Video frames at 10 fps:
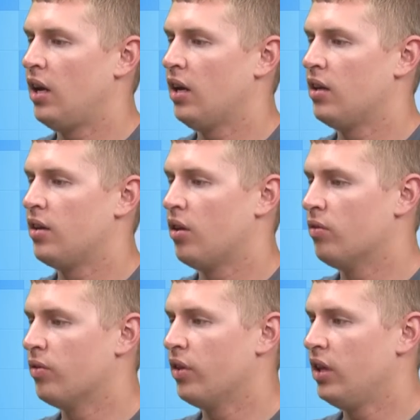And
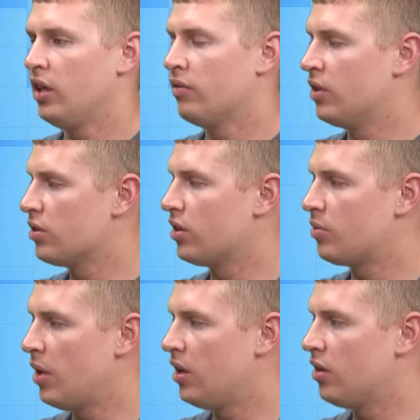hopefully eventually
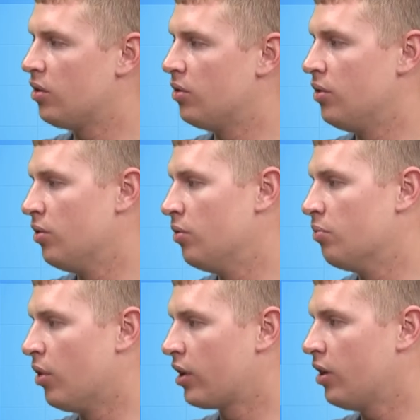expanding into a new
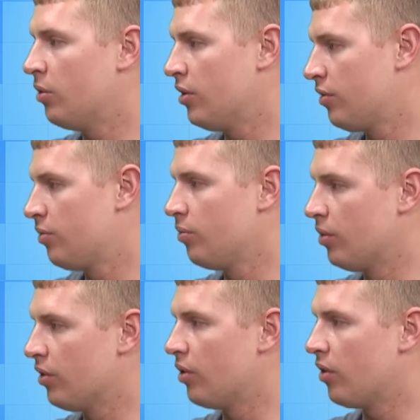market with
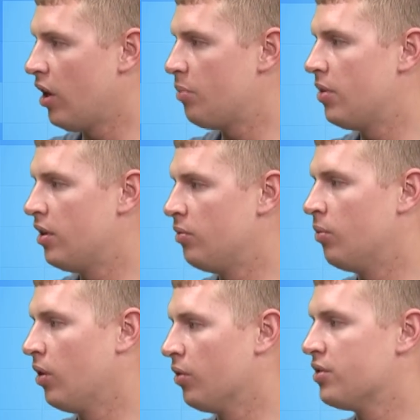Local Up
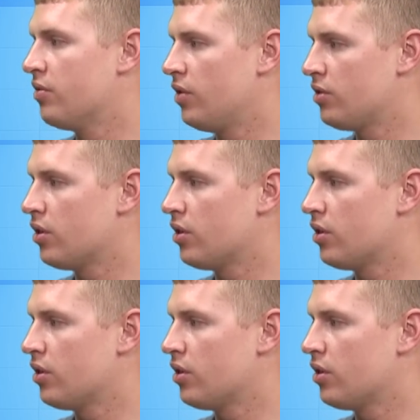and what holds in the